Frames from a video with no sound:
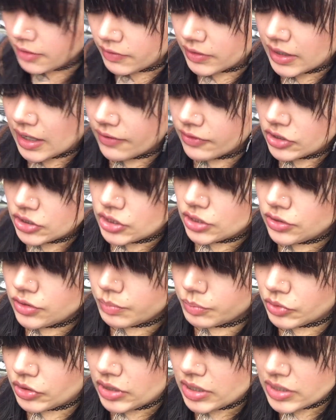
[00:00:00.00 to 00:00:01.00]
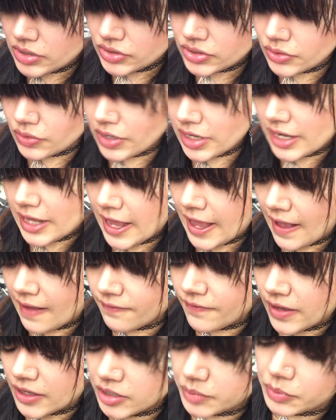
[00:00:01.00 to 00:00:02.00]
Recover two Brilliant Sorting
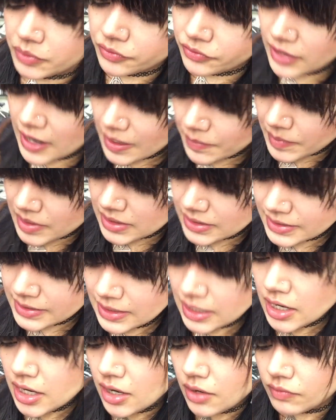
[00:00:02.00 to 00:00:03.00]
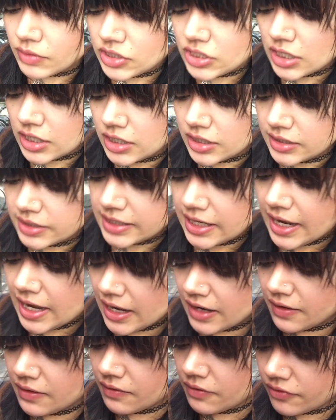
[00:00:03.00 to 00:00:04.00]
Hat foundable fragments, return
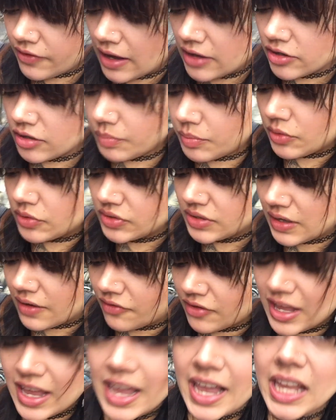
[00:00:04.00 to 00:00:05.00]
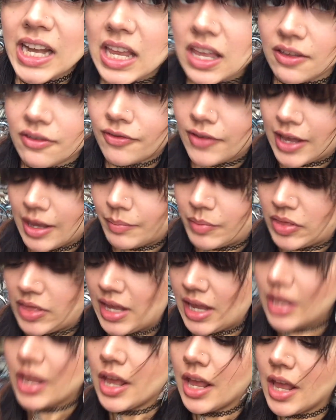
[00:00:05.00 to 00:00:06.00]
10 foundables of any
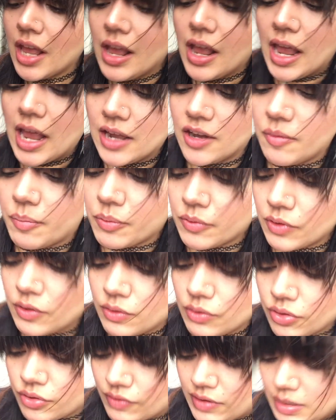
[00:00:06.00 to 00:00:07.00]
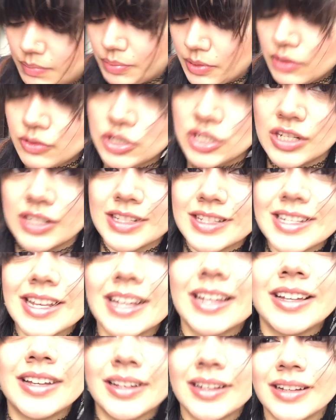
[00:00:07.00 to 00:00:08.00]
family, and brew three potions.
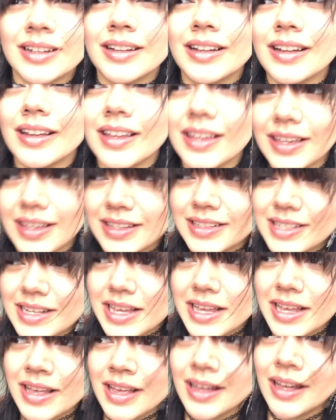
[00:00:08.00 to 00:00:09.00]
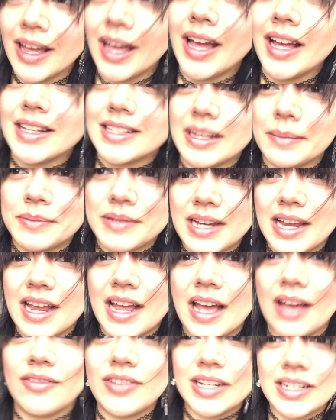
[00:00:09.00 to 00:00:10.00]
Easy, except I
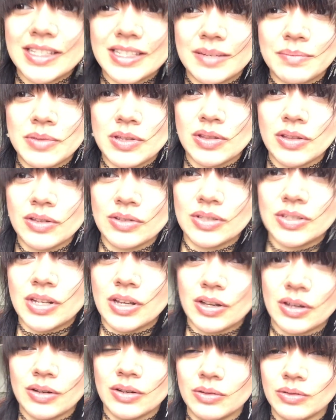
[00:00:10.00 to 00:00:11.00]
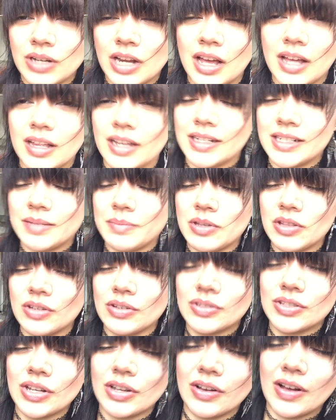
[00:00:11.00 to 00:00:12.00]
have an Extimuloso, not
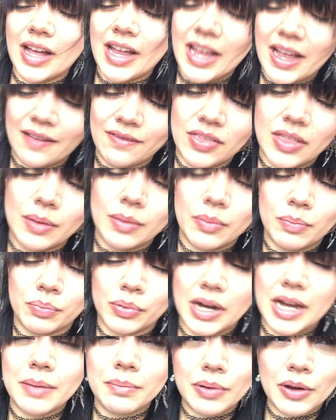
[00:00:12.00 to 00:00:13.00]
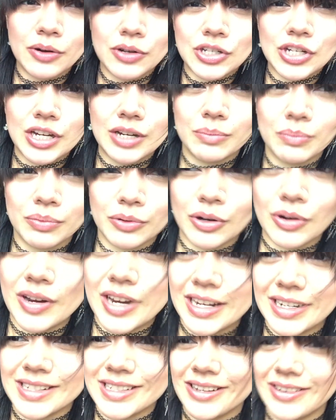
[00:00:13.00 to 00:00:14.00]
Extimuloso, I have the Brain Potion
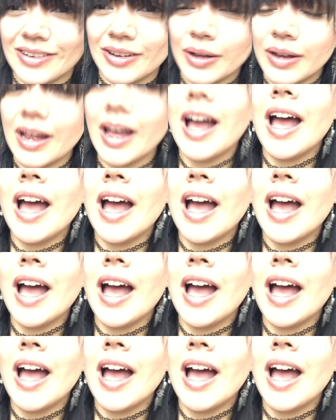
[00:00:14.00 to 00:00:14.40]
brewing, so